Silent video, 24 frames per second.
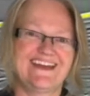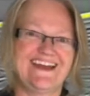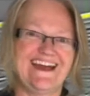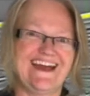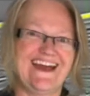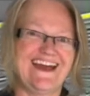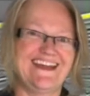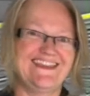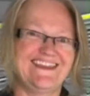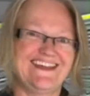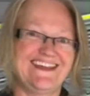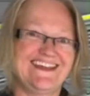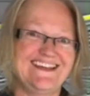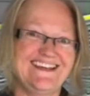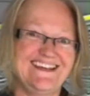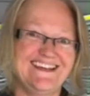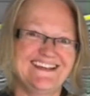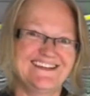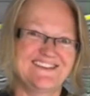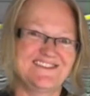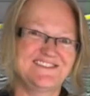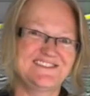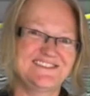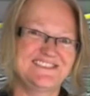And
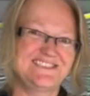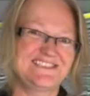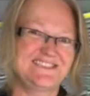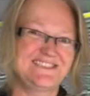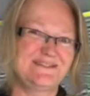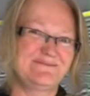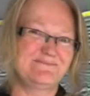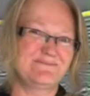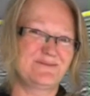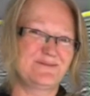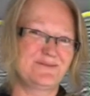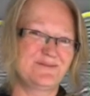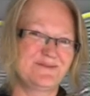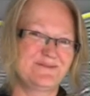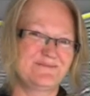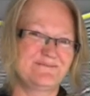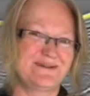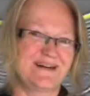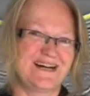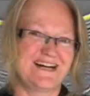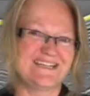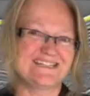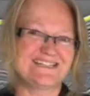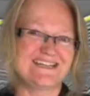here, this is the important
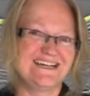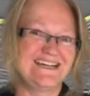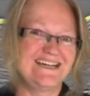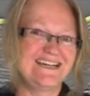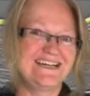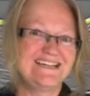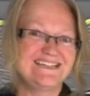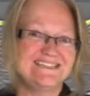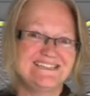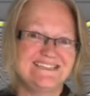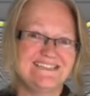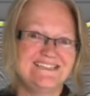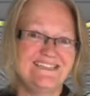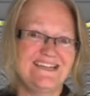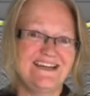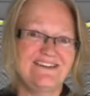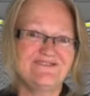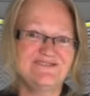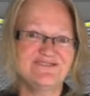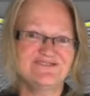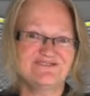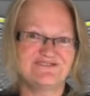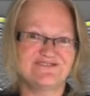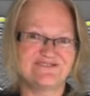part. Did you
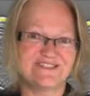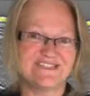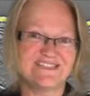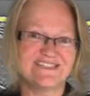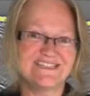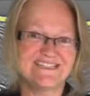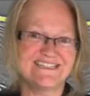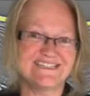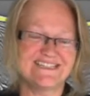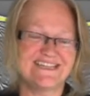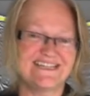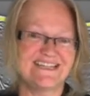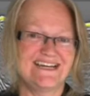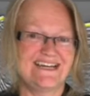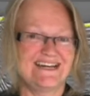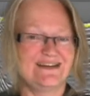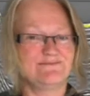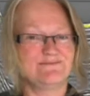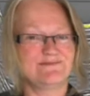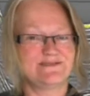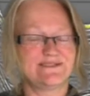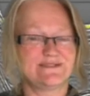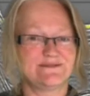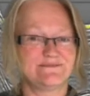ever drill it?
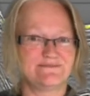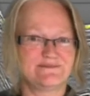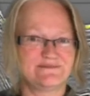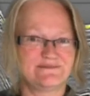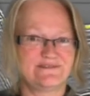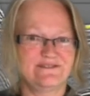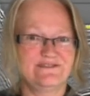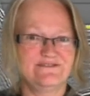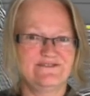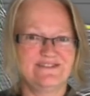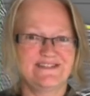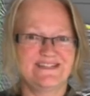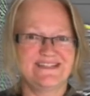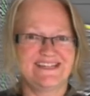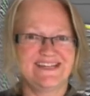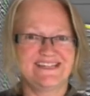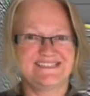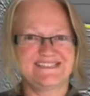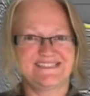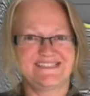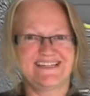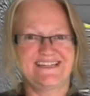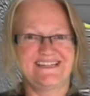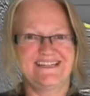And was it proven
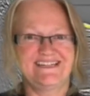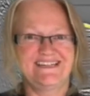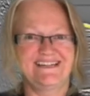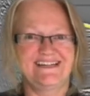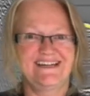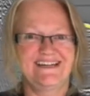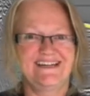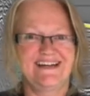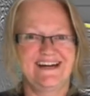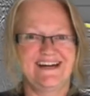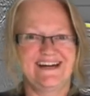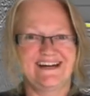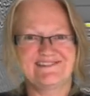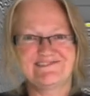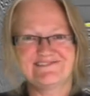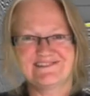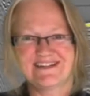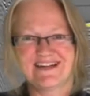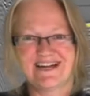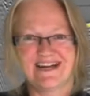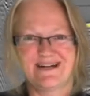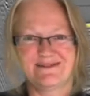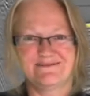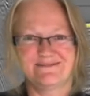as a
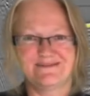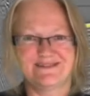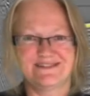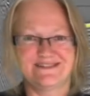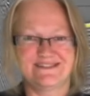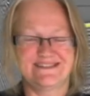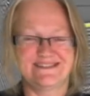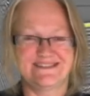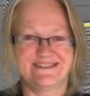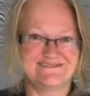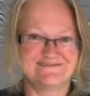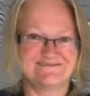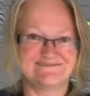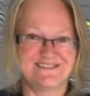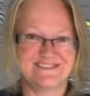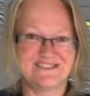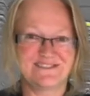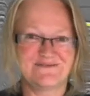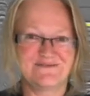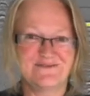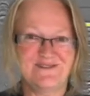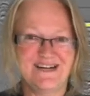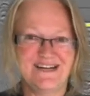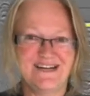hydrocarbon
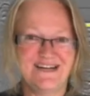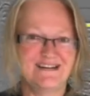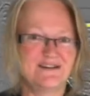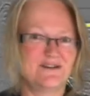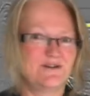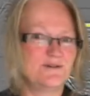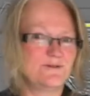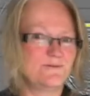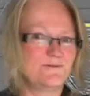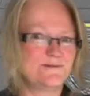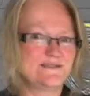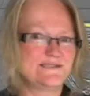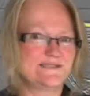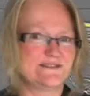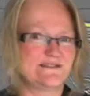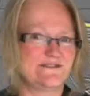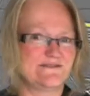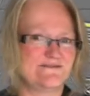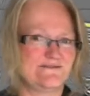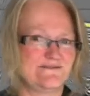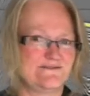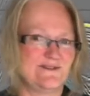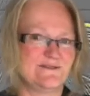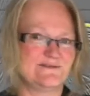reservoir, or was it a
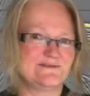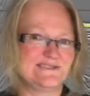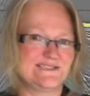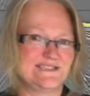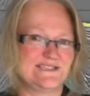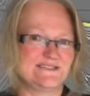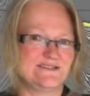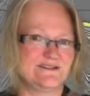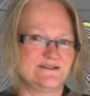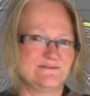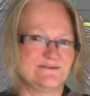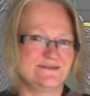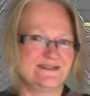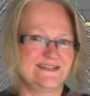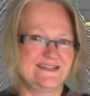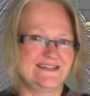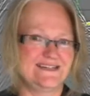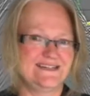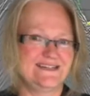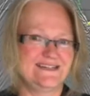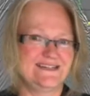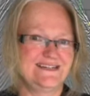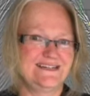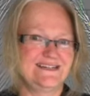false anomaly?
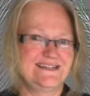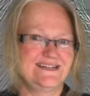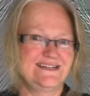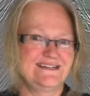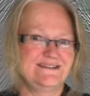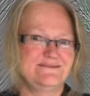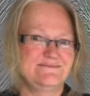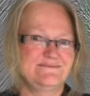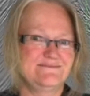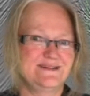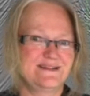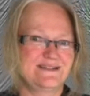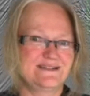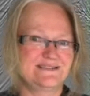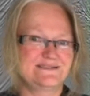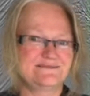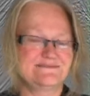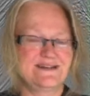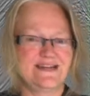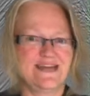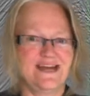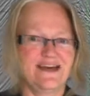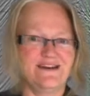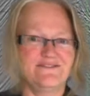Because
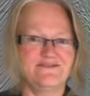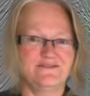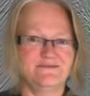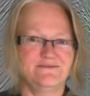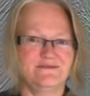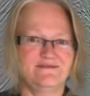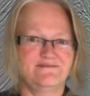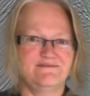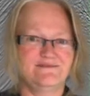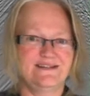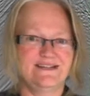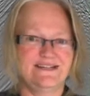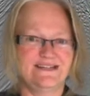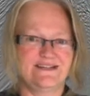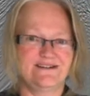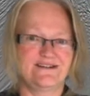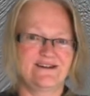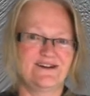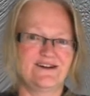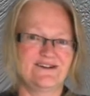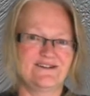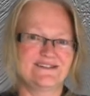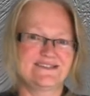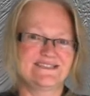we have to be really
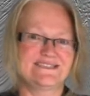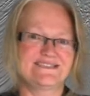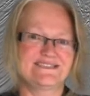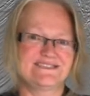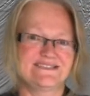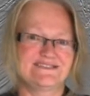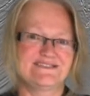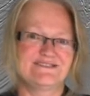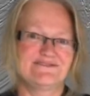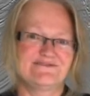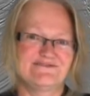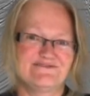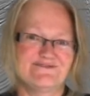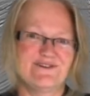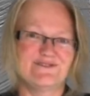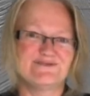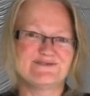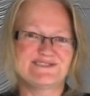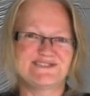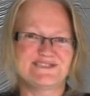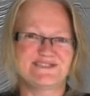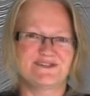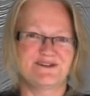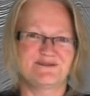cognizant of
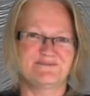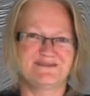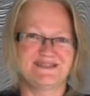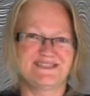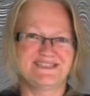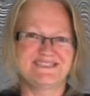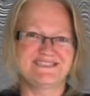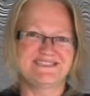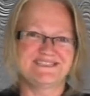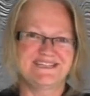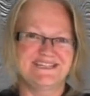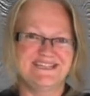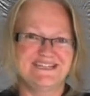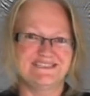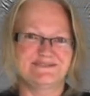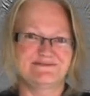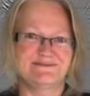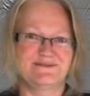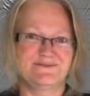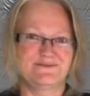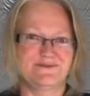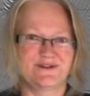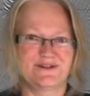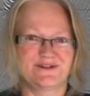false anomalies as
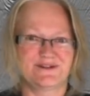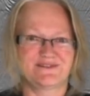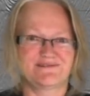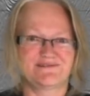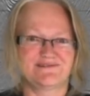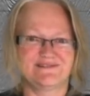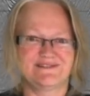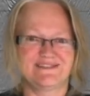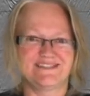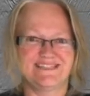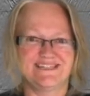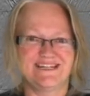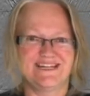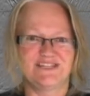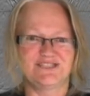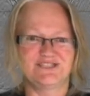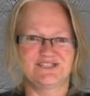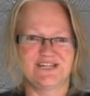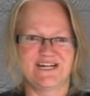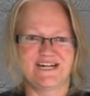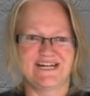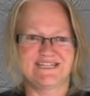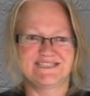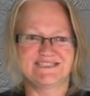we work through
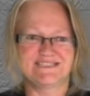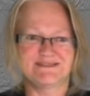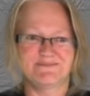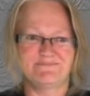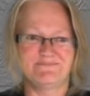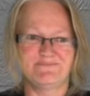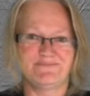DHIs.